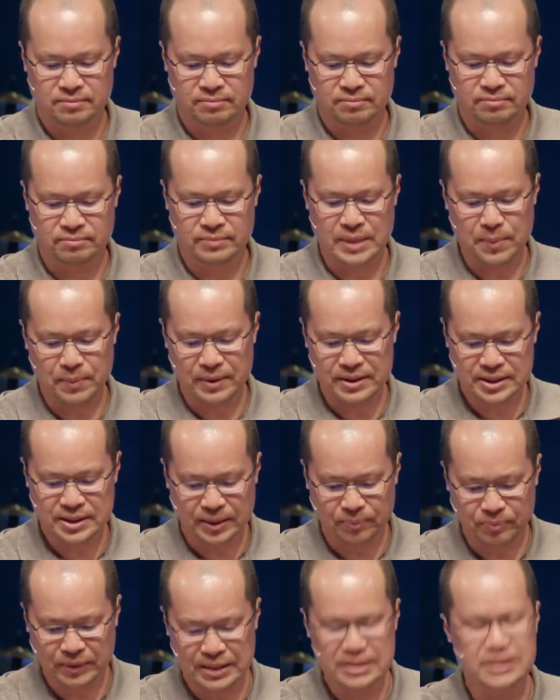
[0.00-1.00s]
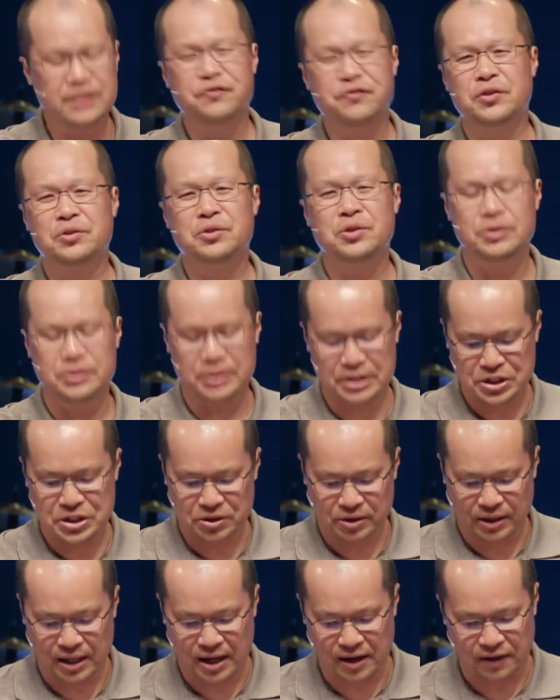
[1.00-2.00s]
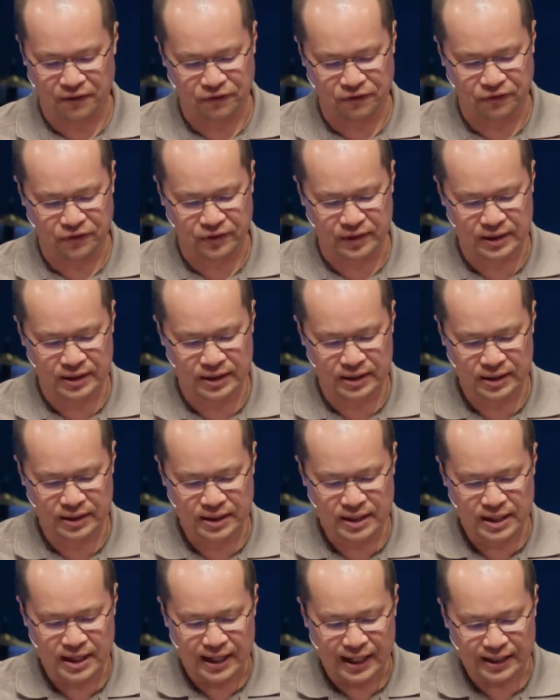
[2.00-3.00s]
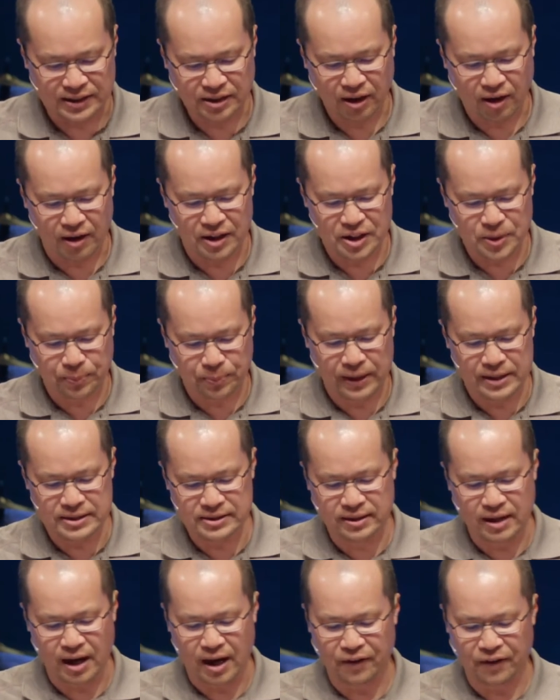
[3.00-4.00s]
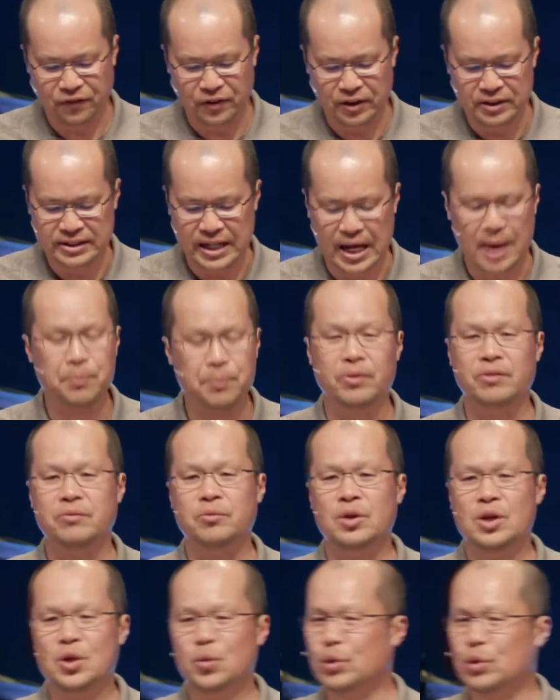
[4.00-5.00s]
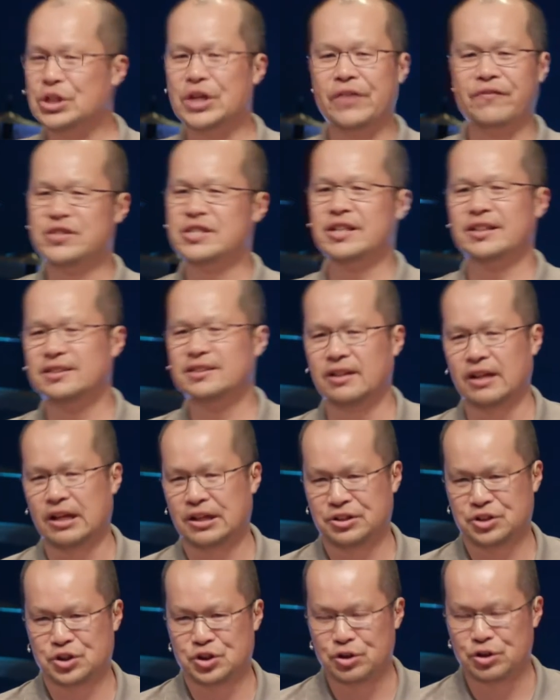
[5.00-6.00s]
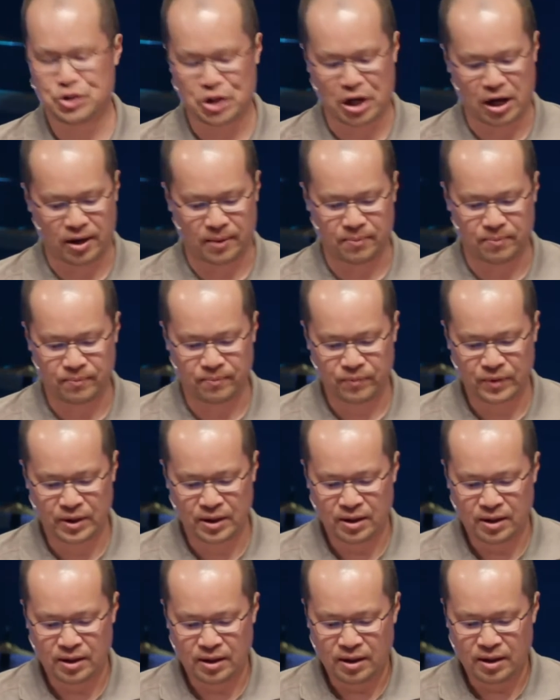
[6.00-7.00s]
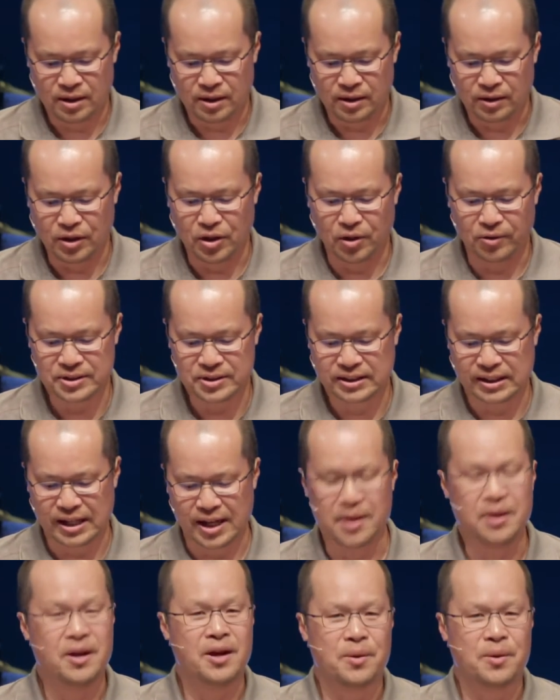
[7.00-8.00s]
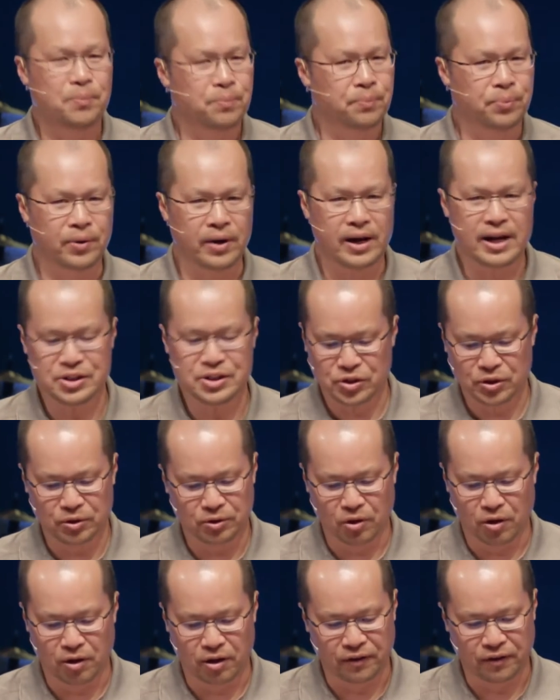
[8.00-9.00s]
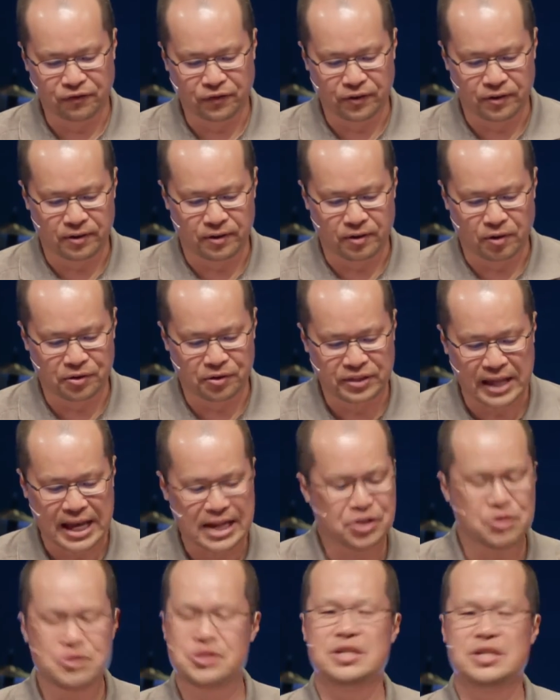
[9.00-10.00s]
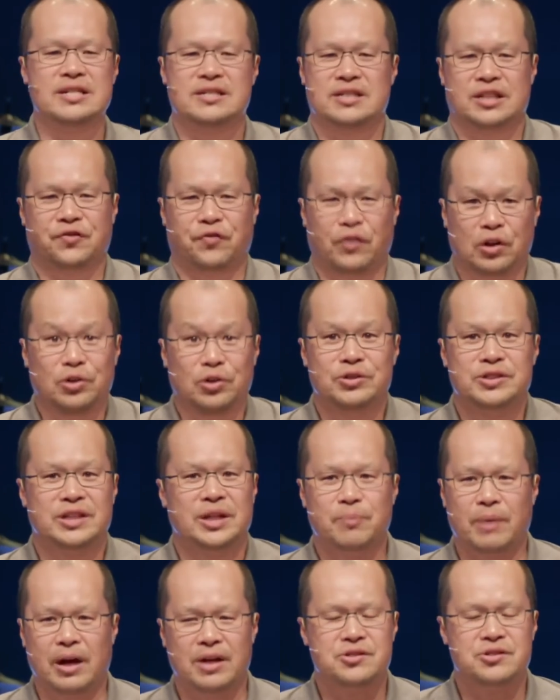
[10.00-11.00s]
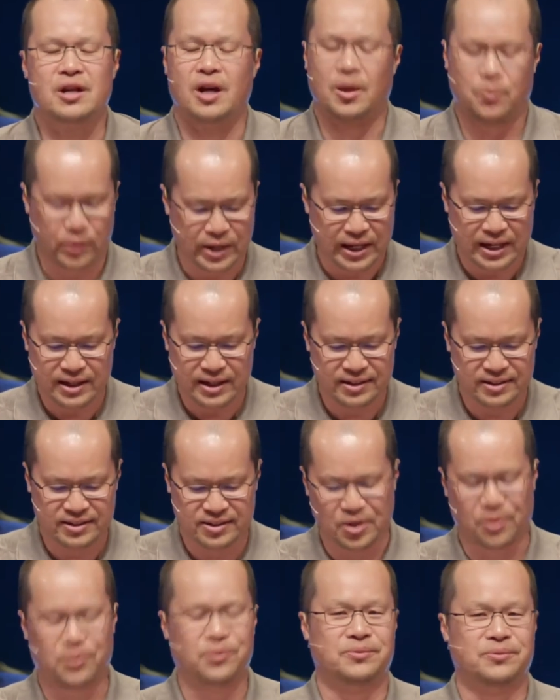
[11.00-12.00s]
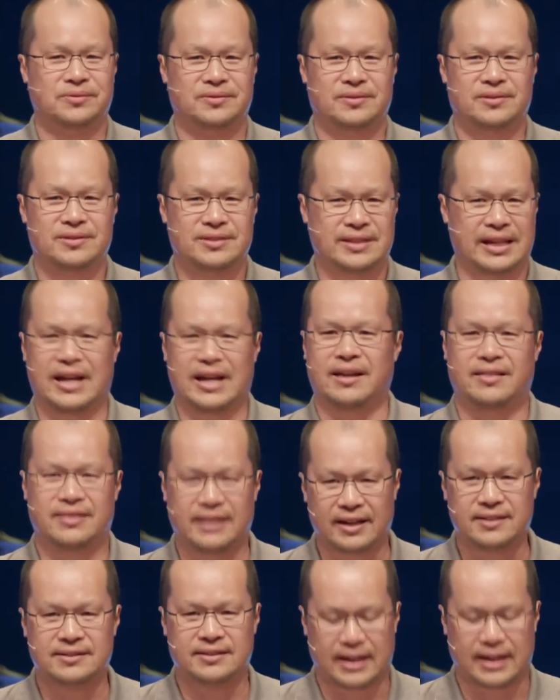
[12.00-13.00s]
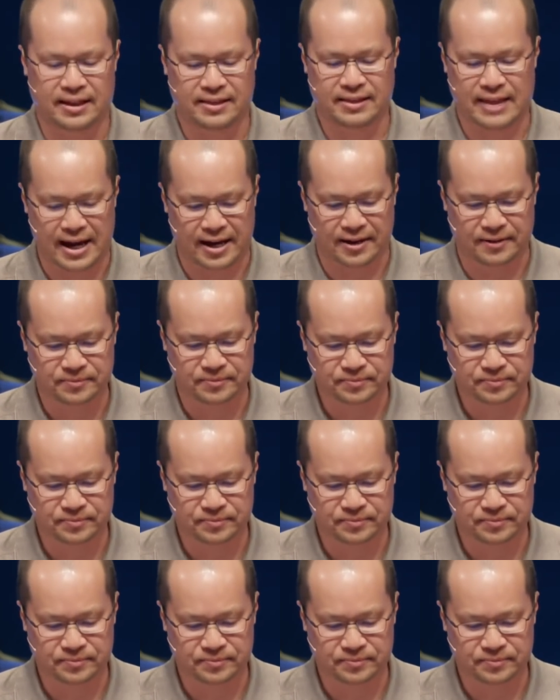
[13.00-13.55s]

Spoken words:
Maybe it's something difficult in your life. It's hard to praise God, for example, when you have just lost your job. You don't say, praise you, Lord, or thank you, Jesus, for losing my job. We don't say things like that.